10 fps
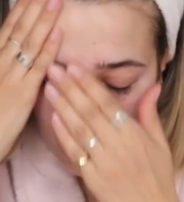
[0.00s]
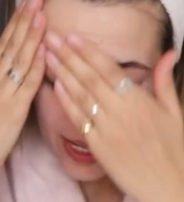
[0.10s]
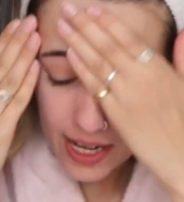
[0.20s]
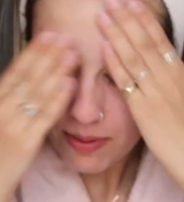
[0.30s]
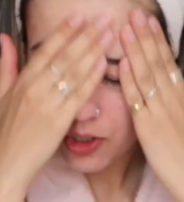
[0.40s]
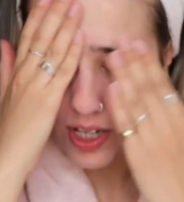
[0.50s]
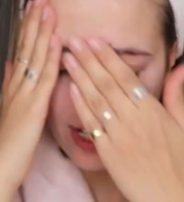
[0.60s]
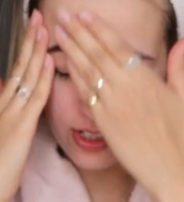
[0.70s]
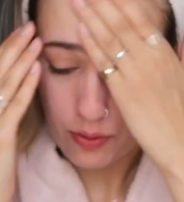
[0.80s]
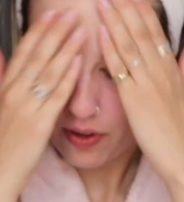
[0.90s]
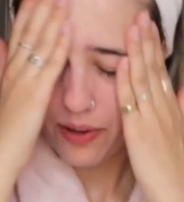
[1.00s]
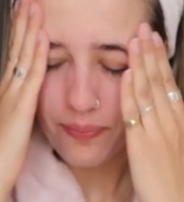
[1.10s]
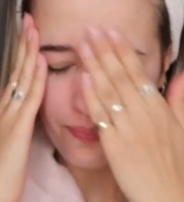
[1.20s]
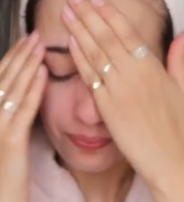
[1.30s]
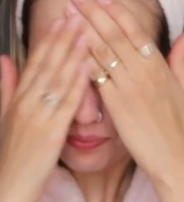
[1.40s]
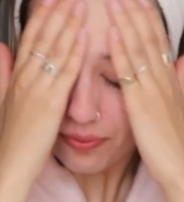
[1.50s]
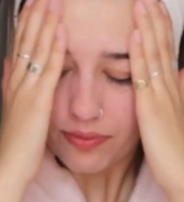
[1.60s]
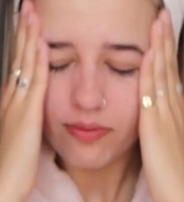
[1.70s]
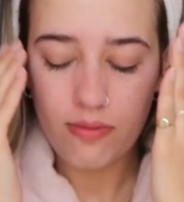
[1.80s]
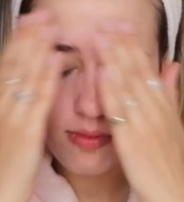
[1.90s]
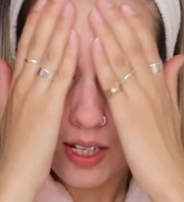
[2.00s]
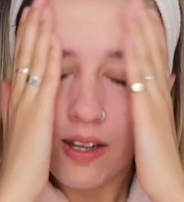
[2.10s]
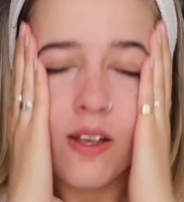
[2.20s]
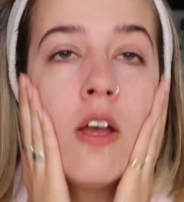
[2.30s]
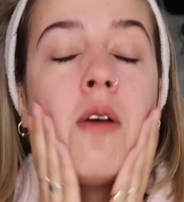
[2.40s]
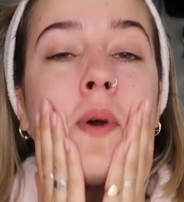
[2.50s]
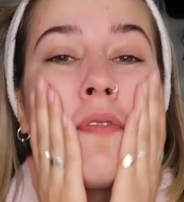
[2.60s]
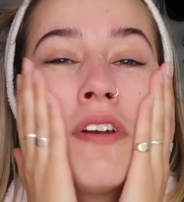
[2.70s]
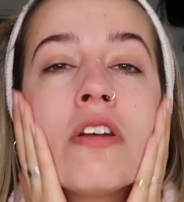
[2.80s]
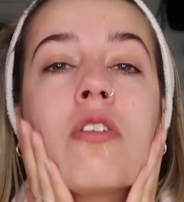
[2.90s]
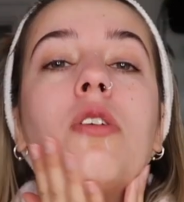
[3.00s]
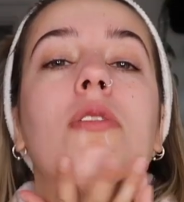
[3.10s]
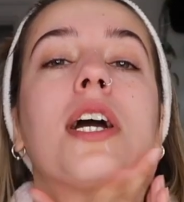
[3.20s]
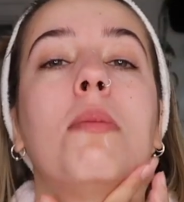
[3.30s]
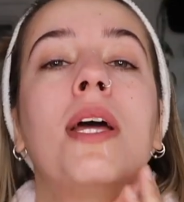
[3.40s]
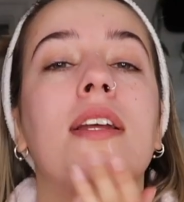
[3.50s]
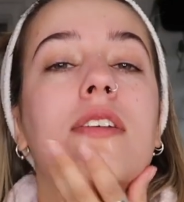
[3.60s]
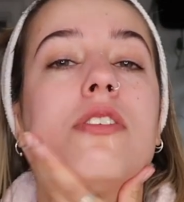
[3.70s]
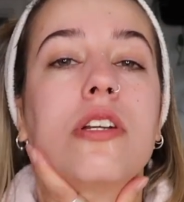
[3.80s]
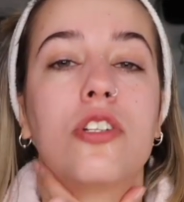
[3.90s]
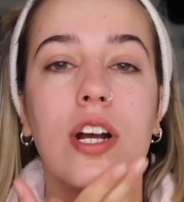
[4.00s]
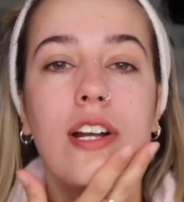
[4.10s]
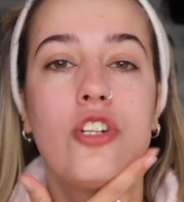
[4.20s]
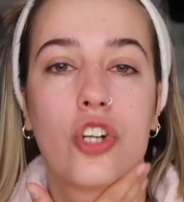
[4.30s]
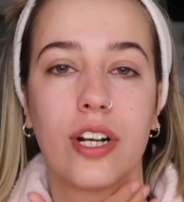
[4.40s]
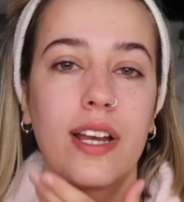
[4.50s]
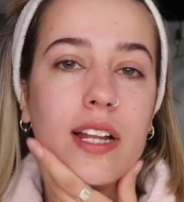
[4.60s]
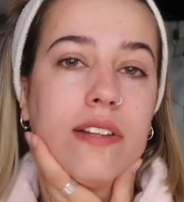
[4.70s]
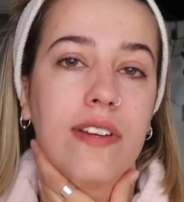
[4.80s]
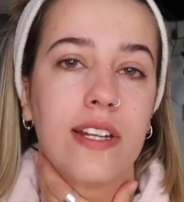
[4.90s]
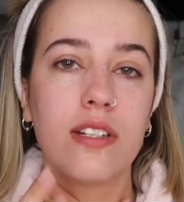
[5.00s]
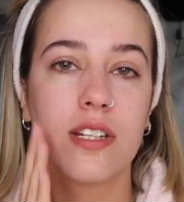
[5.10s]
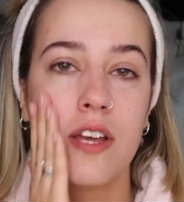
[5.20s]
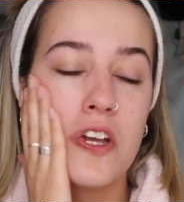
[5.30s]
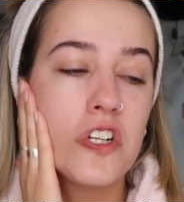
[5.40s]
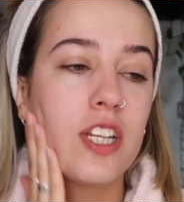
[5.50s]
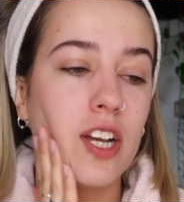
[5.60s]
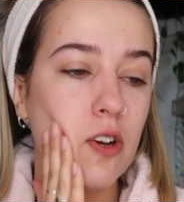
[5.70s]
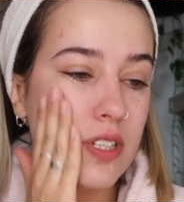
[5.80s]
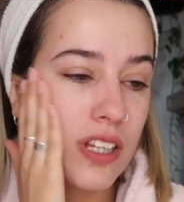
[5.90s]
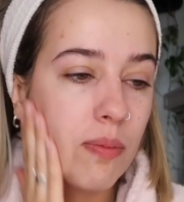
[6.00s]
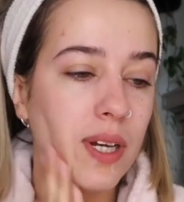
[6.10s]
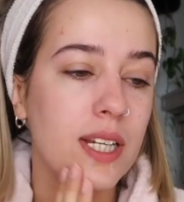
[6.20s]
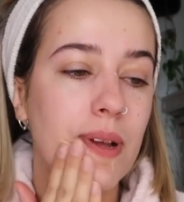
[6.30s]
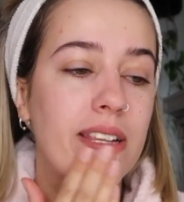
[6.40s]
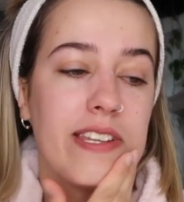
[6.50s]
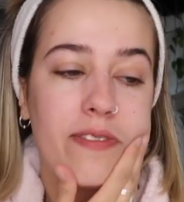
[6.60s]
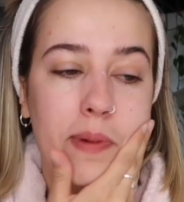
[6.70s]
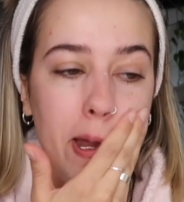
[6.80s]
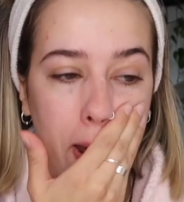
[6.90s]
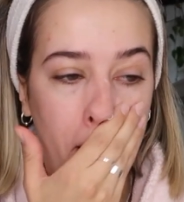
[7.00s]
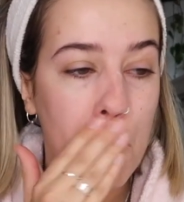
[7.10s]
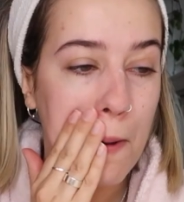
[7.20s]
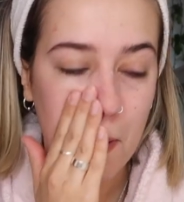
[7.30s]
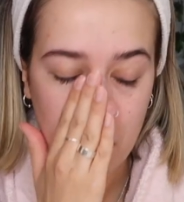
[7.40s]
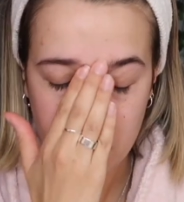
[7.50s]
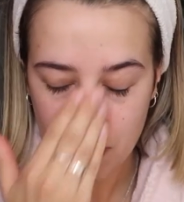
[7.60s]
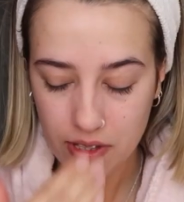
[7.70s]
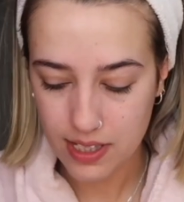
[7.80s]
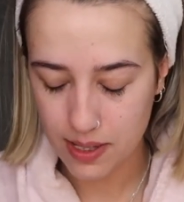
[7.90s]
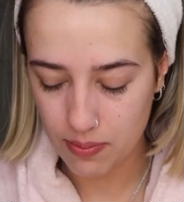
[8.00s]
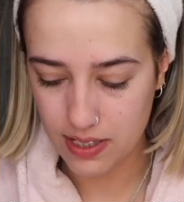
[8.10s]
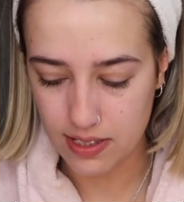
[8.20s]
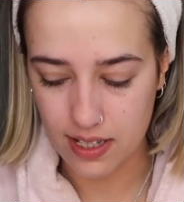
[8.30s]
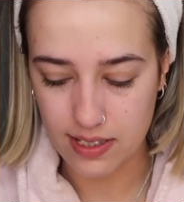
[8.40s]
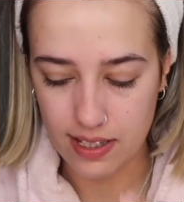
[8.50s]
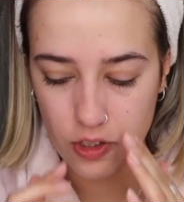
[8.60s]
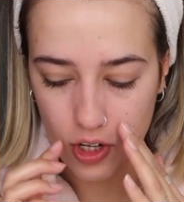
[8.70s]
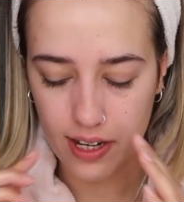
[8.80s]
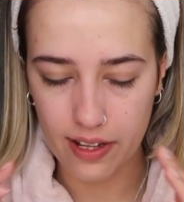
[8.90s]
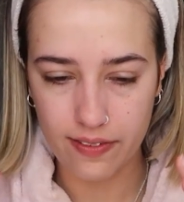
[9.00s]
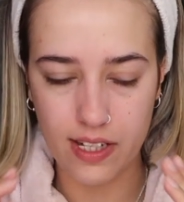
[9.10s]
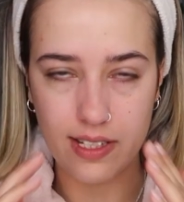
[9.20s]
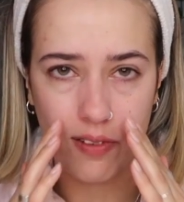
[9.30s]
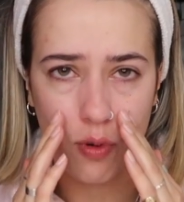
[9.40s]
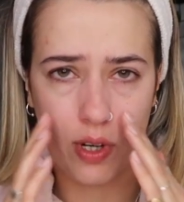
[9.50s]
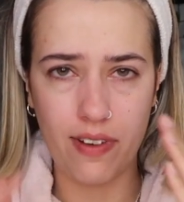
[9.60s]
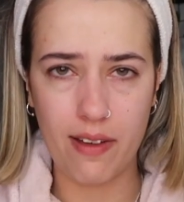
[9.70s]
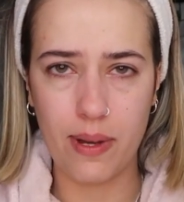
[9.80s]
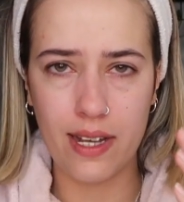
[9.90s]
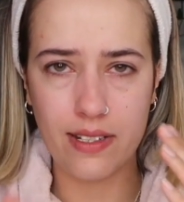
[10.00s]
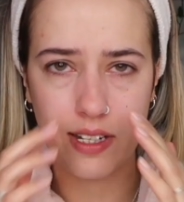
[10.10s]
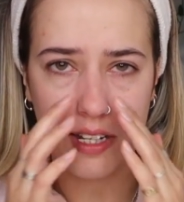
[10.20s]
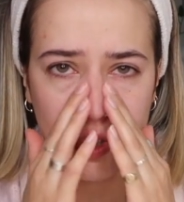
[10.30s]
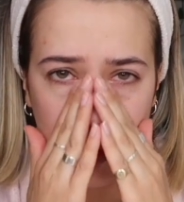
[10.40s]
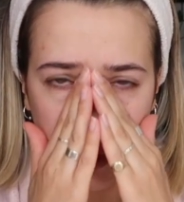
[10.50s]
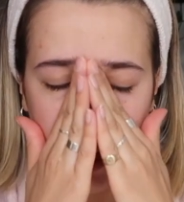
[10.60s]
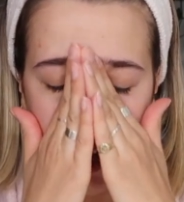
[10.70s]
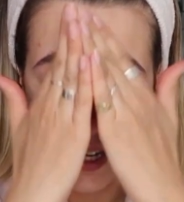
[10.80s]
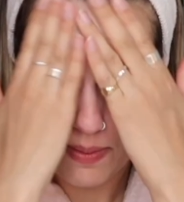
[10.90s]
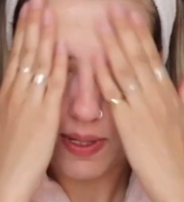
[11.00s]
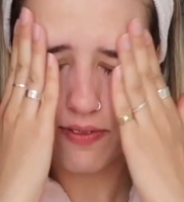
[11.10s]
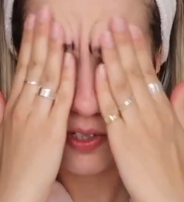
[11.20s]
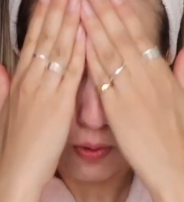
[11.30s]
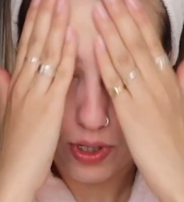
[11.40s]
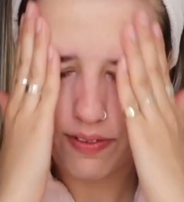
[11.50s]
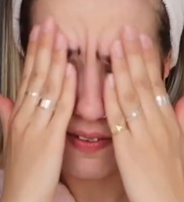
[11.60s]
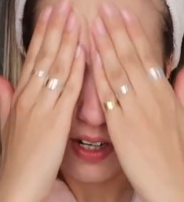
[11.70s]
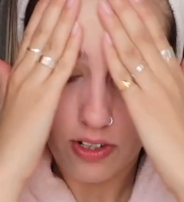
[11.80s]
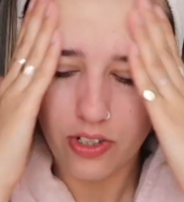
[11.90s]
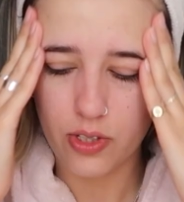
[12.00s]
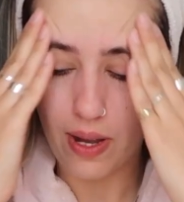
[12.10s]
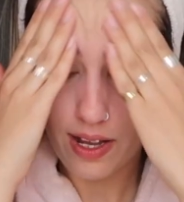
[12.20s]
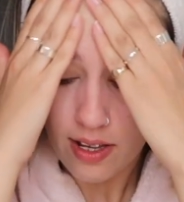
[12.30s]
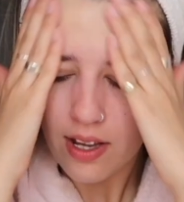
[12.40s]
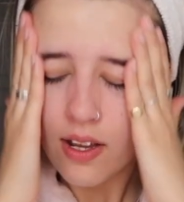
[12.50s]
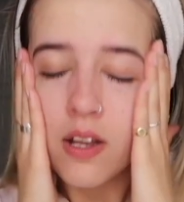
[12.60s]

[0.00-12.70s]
But I am enjoying it so far. My friend Nicole recommended trying Drunk Elephant. She's like, oh, it's a little bit expensive, but it's about the same price as this. I think Drunk Elephant's like 45 bucks and this Coola SPF was $45 as well.